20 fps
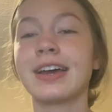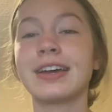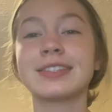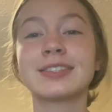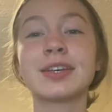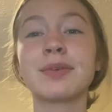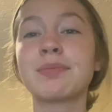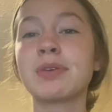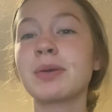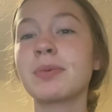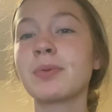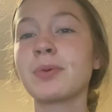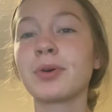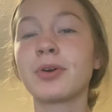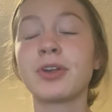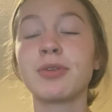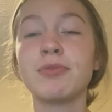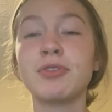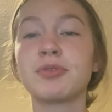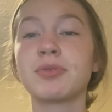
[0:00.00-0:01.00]
Some people
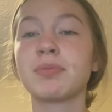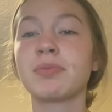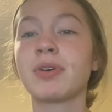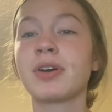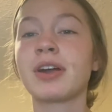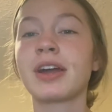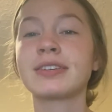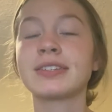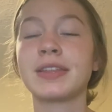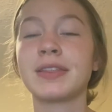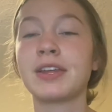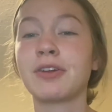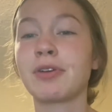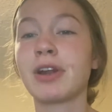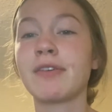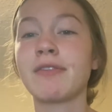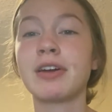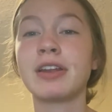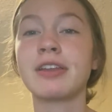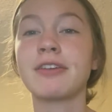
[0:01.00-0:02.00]
go to amusement parks and they don't
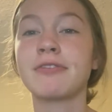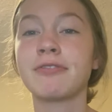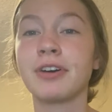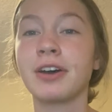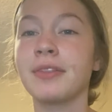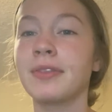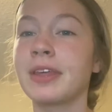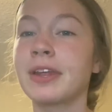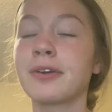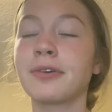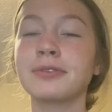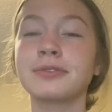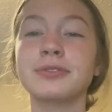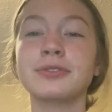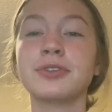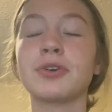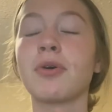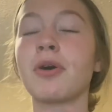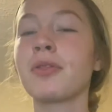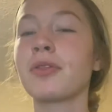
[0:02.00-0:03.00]
have any fun. They don't
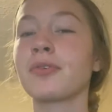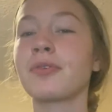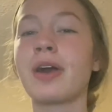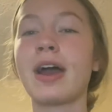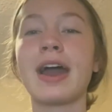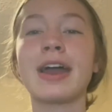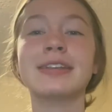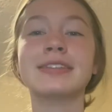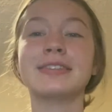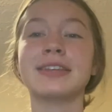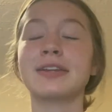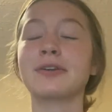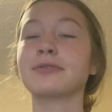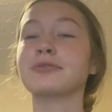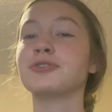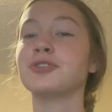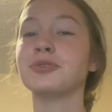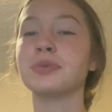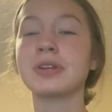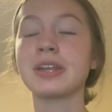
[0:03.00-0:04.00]
go on the rides, they
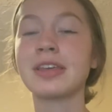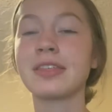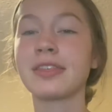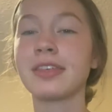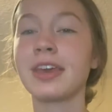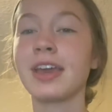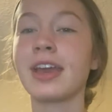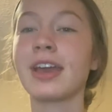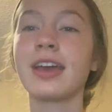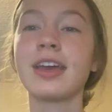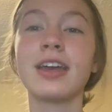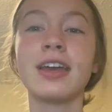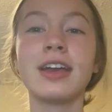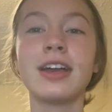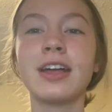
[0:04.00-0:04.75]
don't do anything.